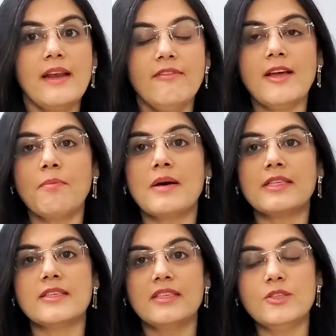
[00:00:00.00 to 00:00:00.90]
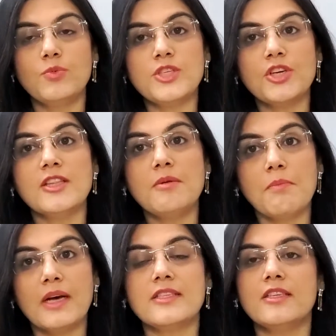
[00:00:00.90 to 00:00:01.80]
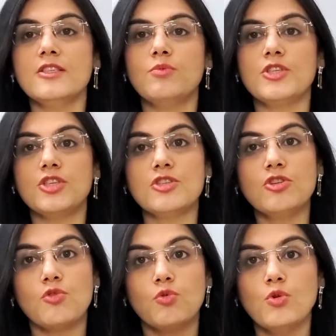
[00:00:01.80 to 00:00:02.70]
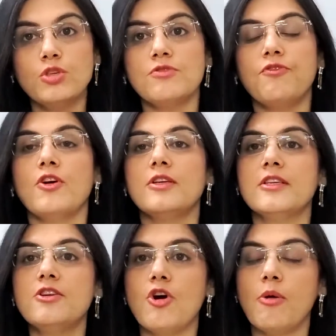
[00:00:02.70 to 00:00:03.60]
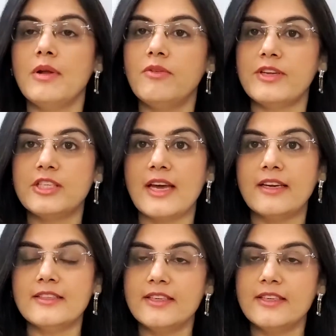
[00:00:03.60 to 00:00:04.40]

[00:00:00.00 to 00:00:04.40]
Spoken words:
pelvic muscles, which are the muscles which is the root for the normal vaginal